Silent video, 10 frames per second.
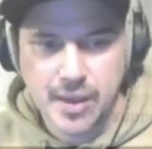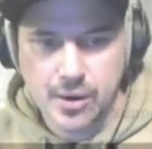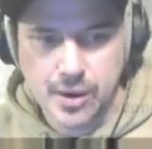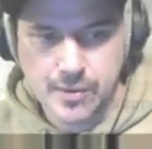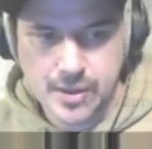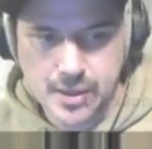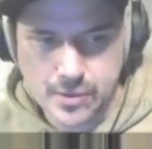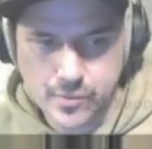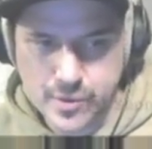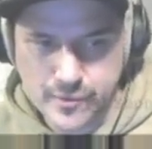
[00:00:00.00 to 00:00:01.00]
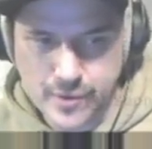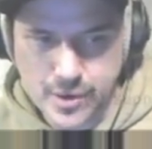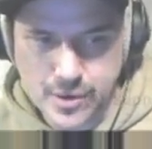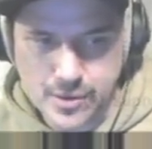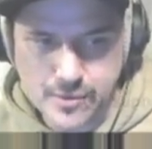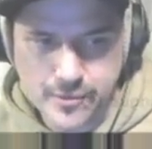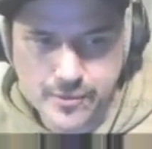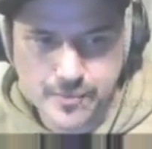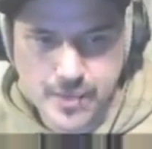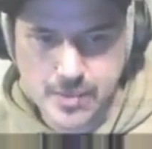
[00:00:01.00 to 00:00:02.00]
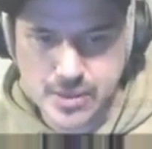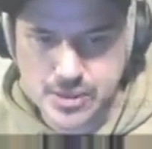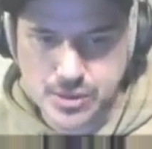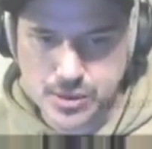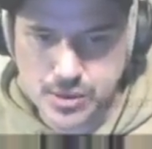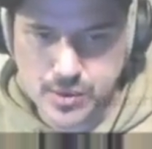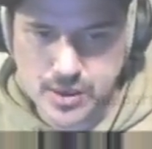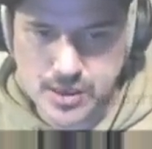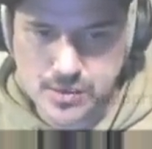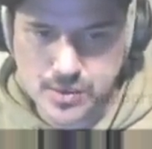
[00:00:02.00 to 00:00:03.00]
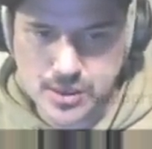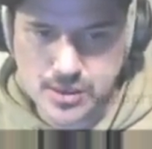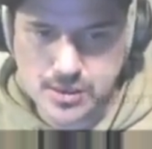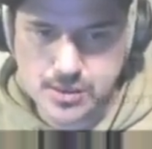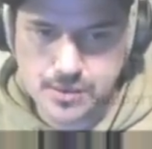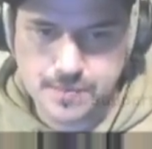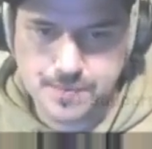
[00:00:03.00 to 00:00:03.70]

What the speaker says: All right, the Revolve. I'm going to show you what this one is.